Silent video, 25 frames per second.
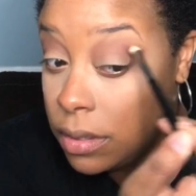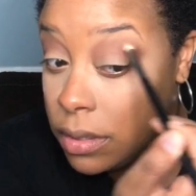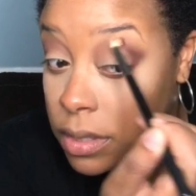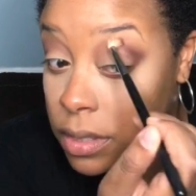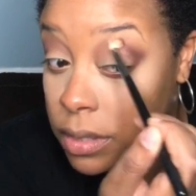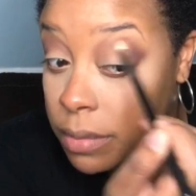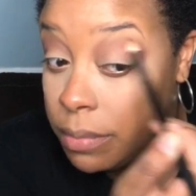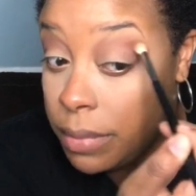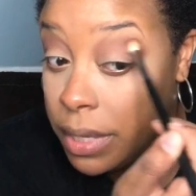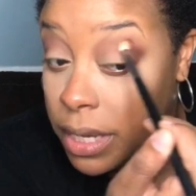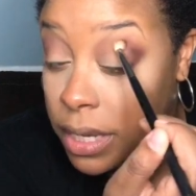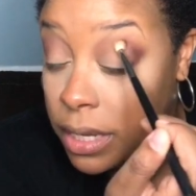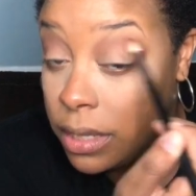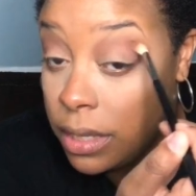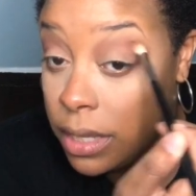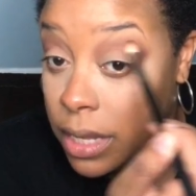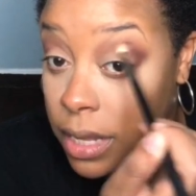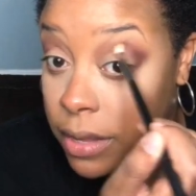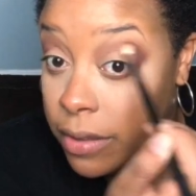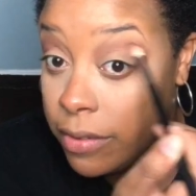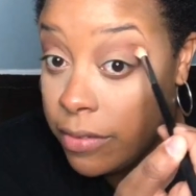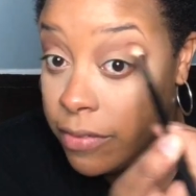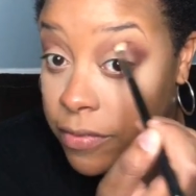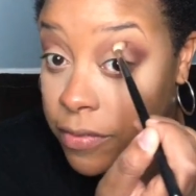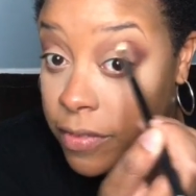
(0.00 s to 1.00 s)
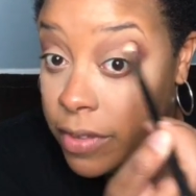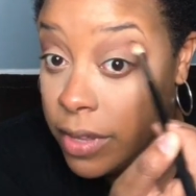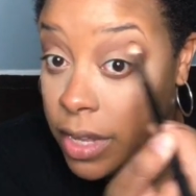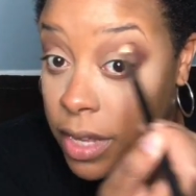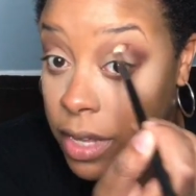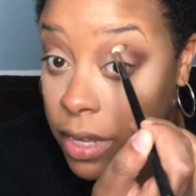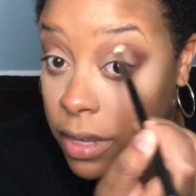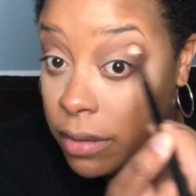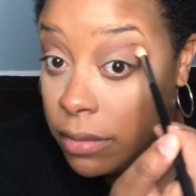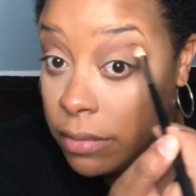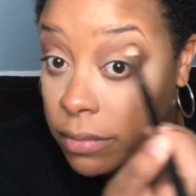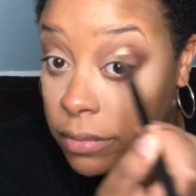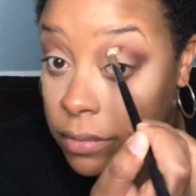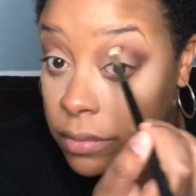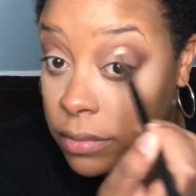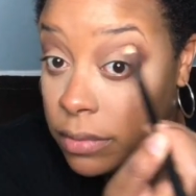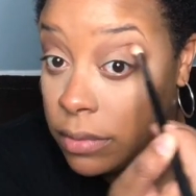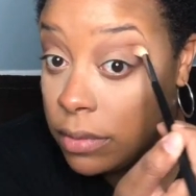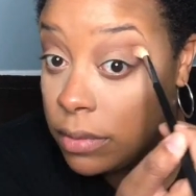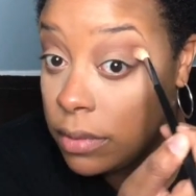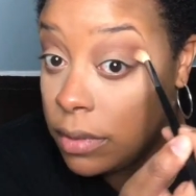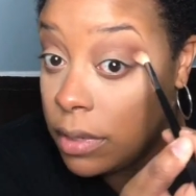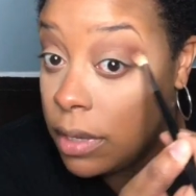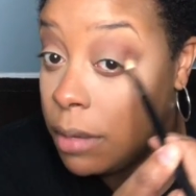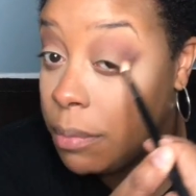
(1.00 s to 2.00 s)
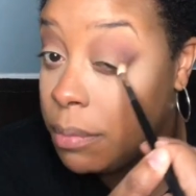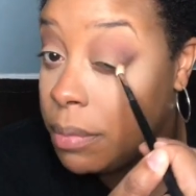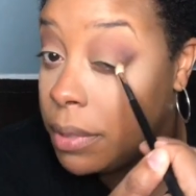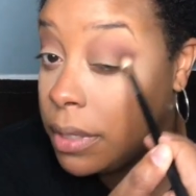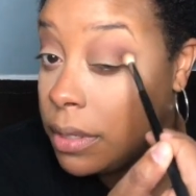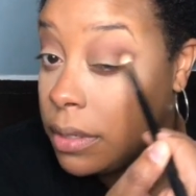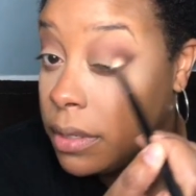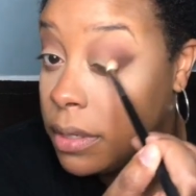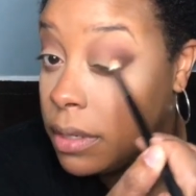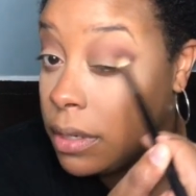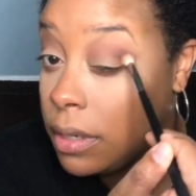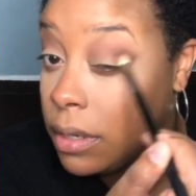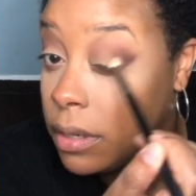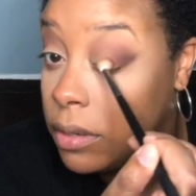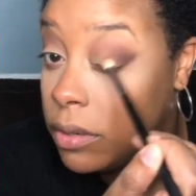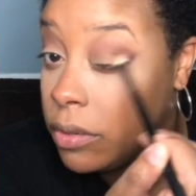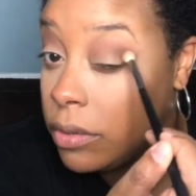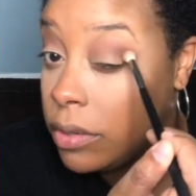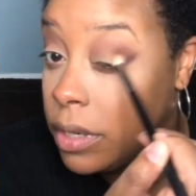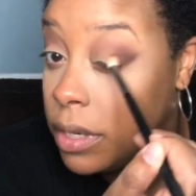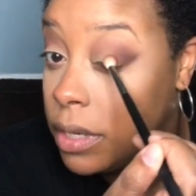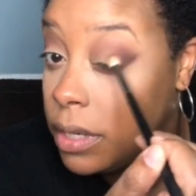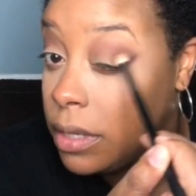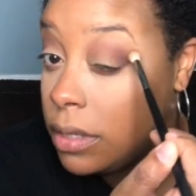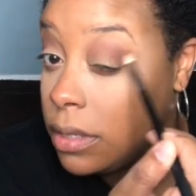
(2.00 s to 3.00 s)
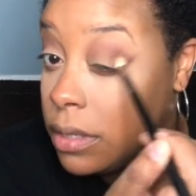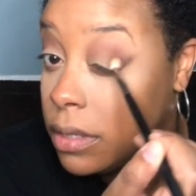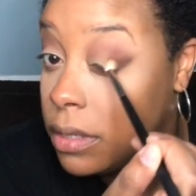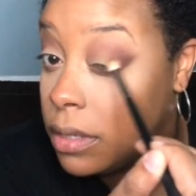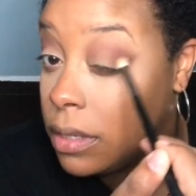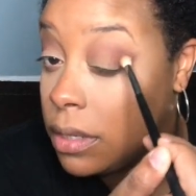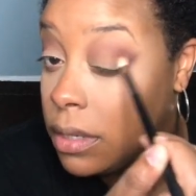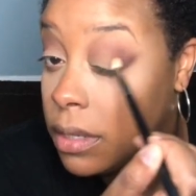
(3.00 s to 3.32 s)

to make that V up into the crease.